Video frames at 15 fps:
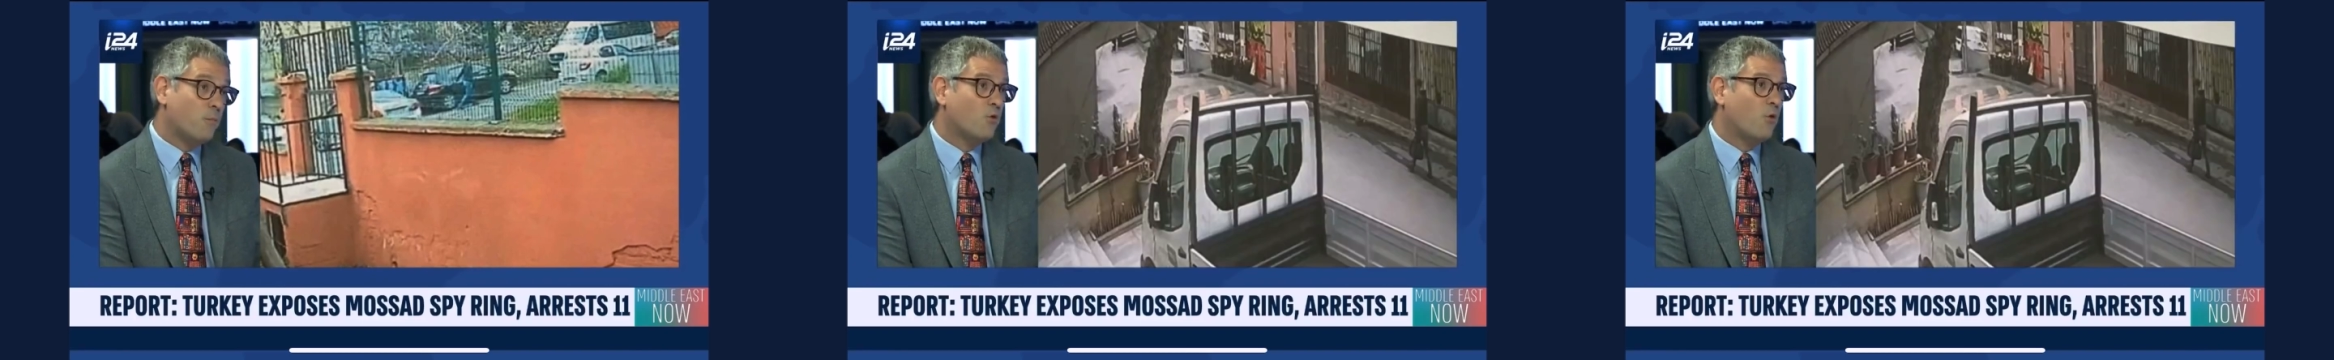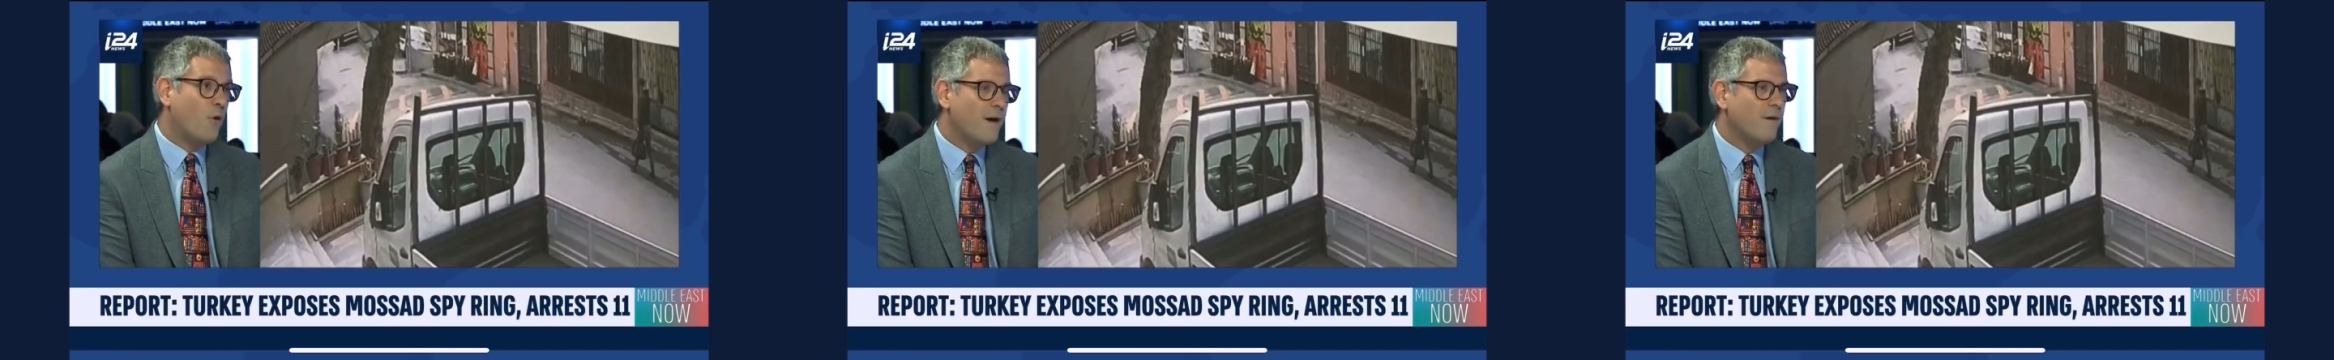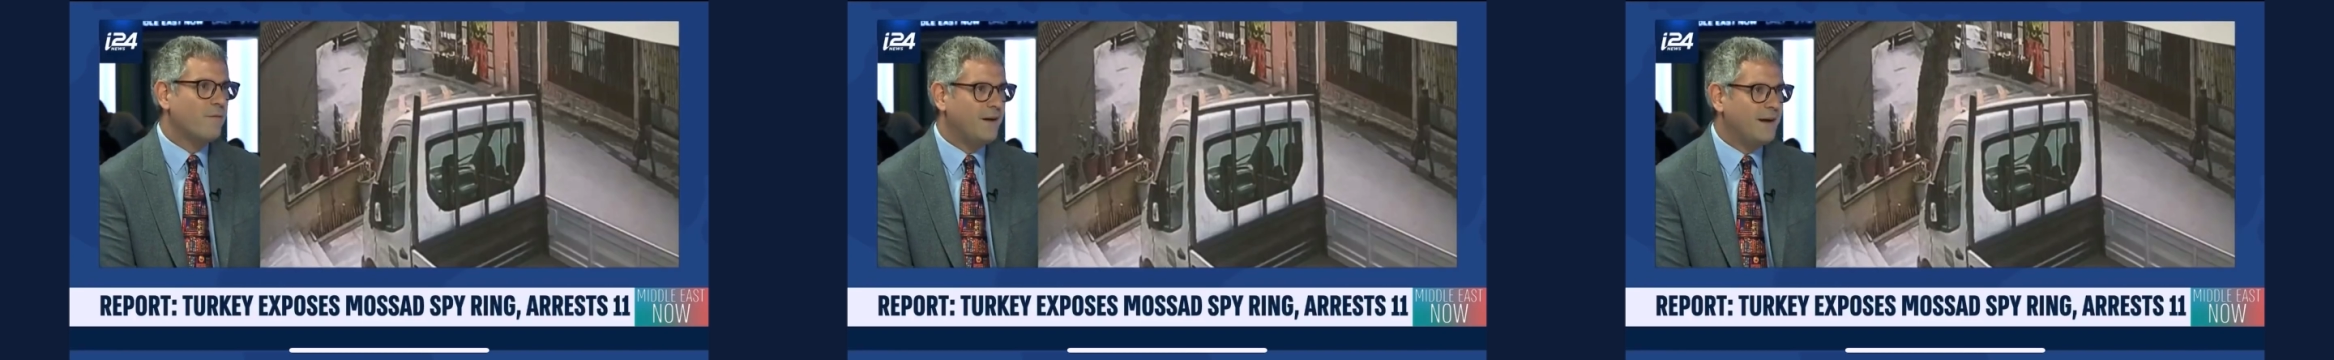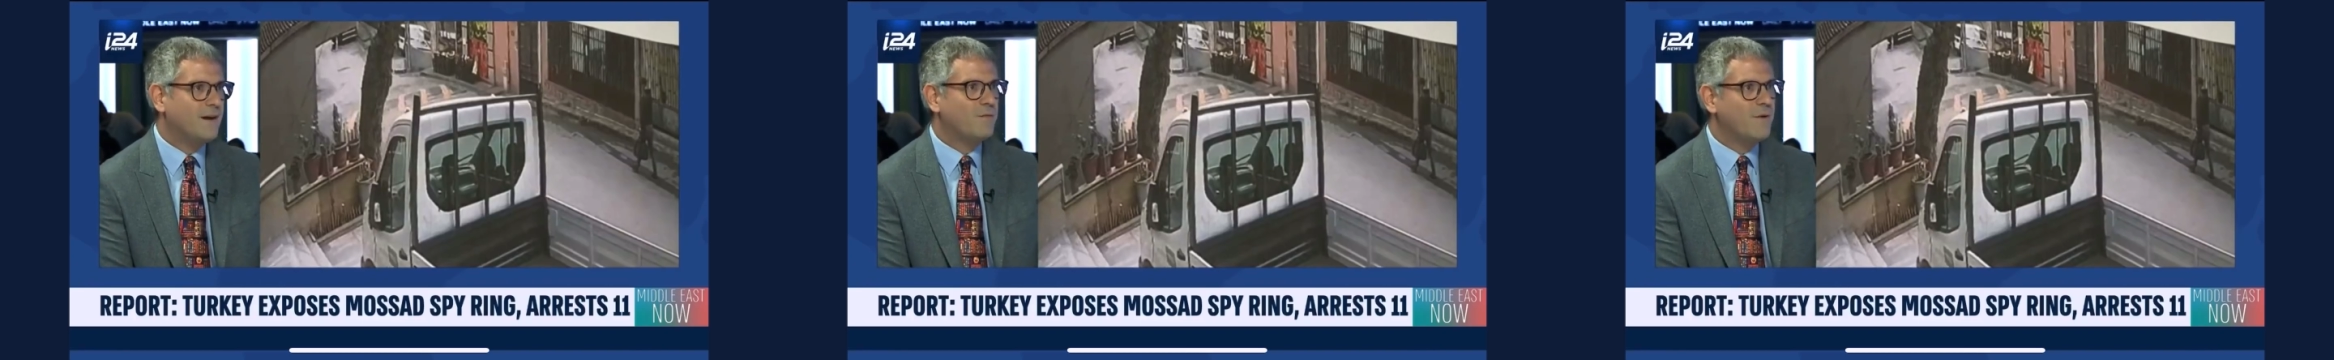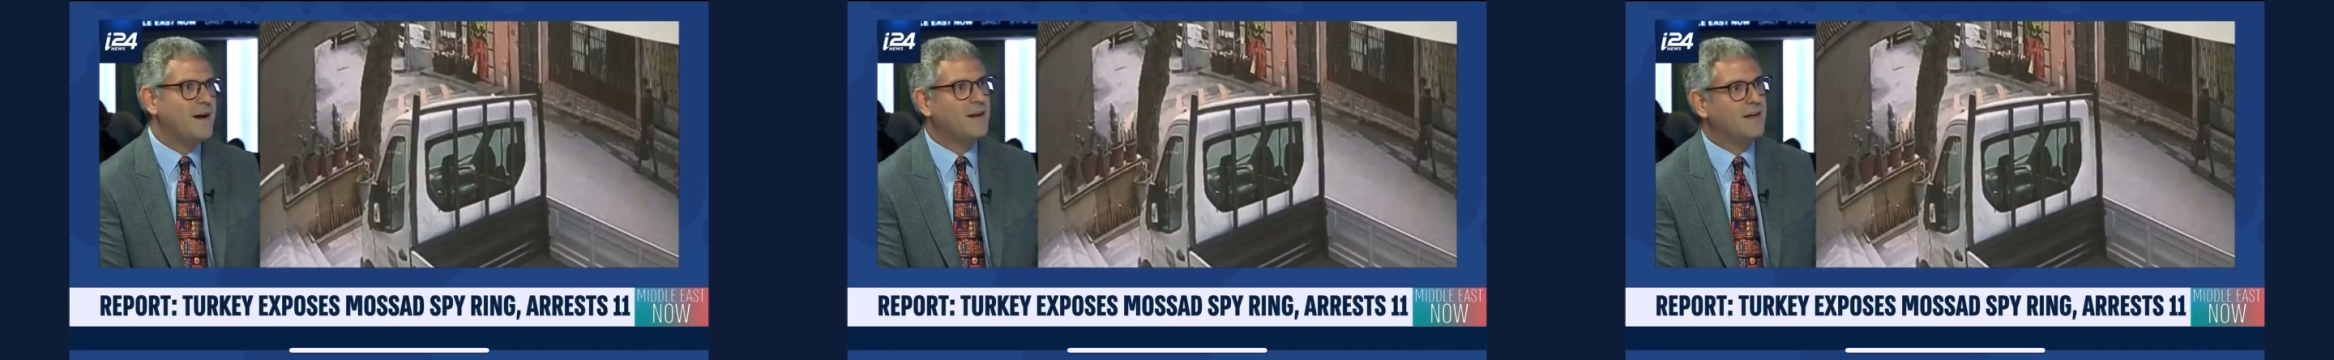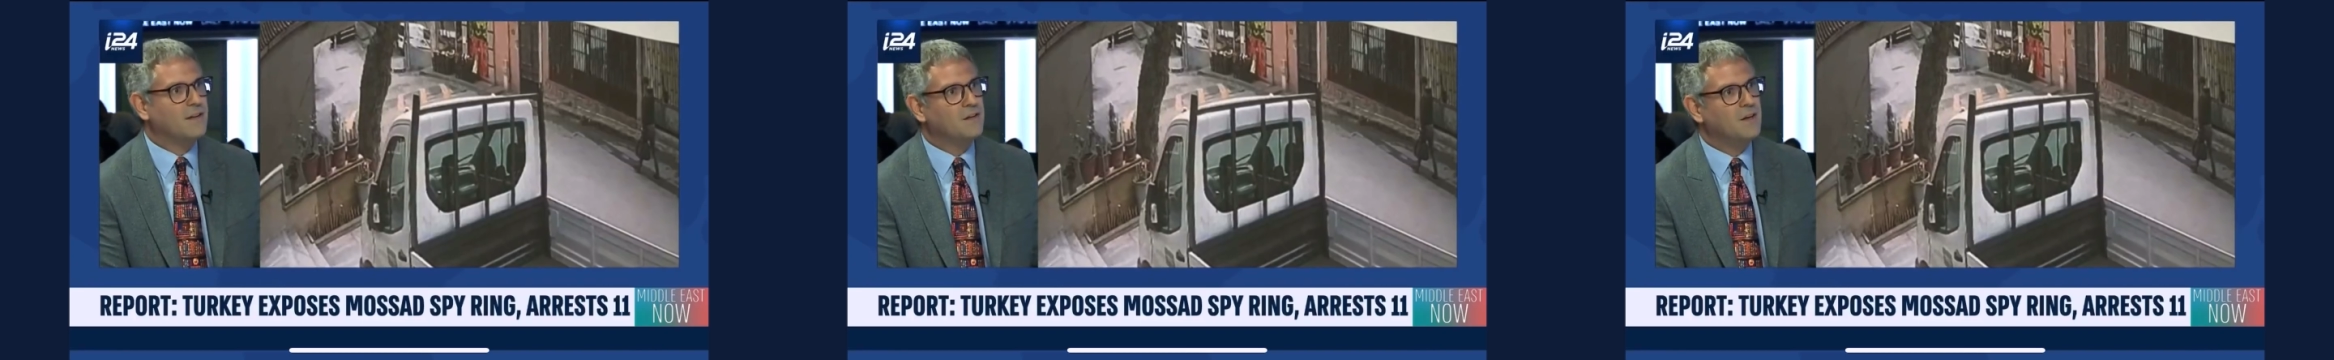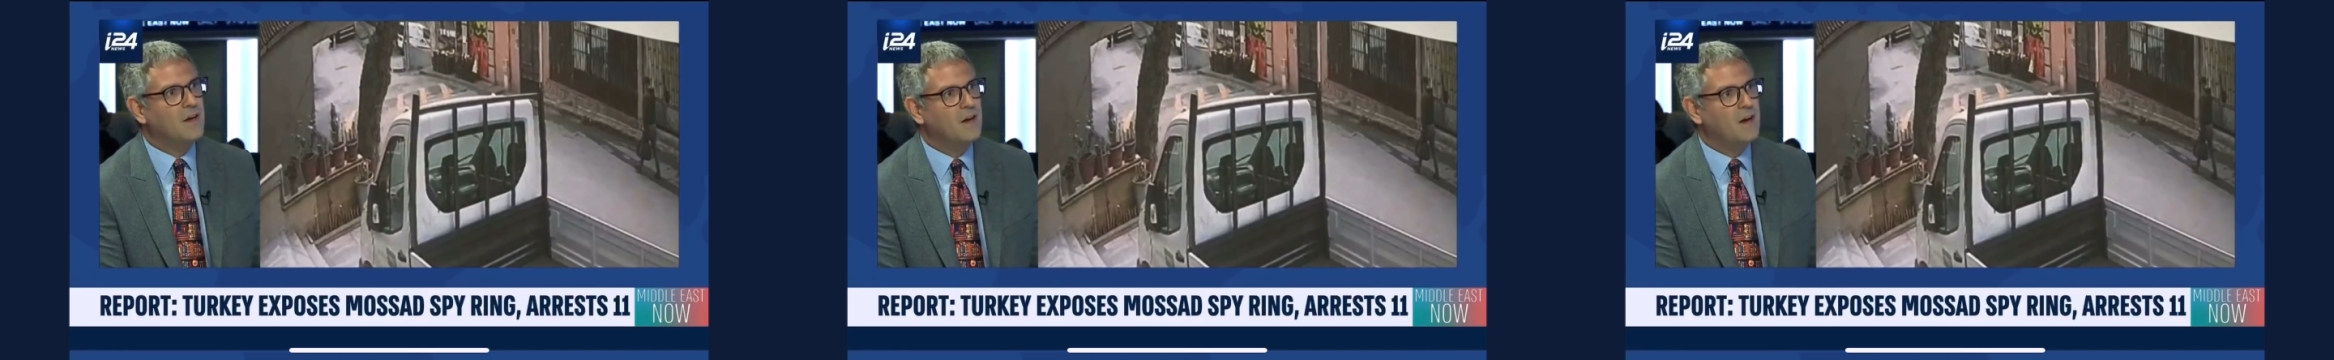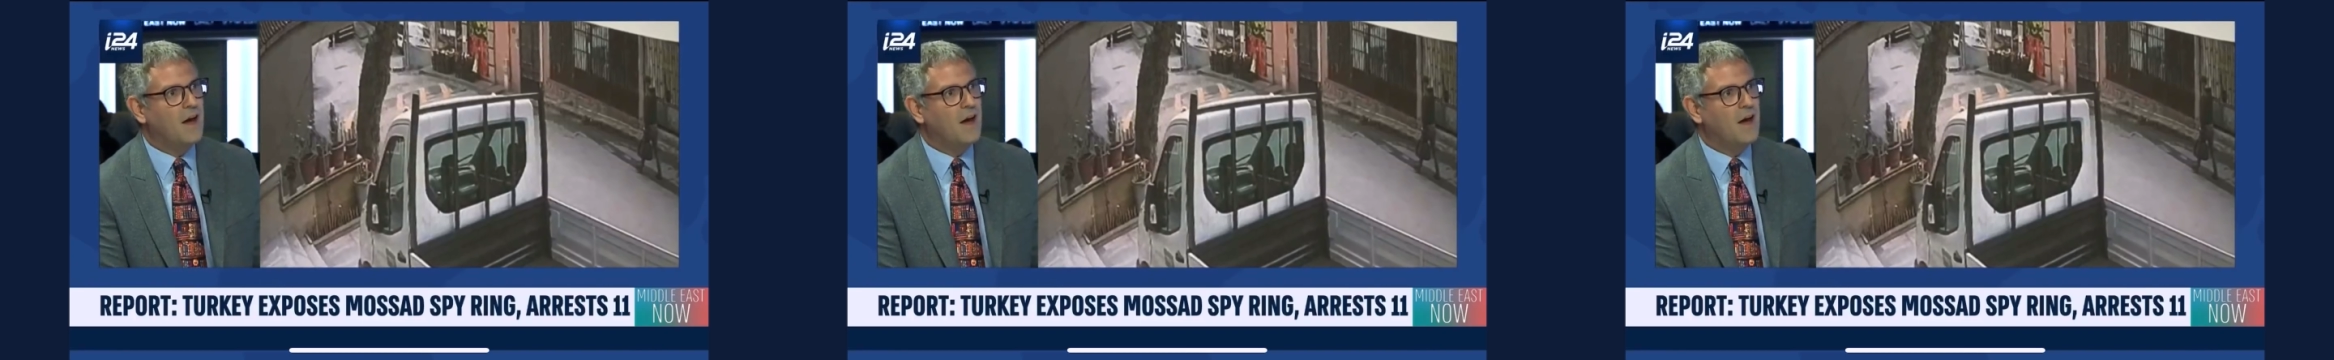pro-Iranian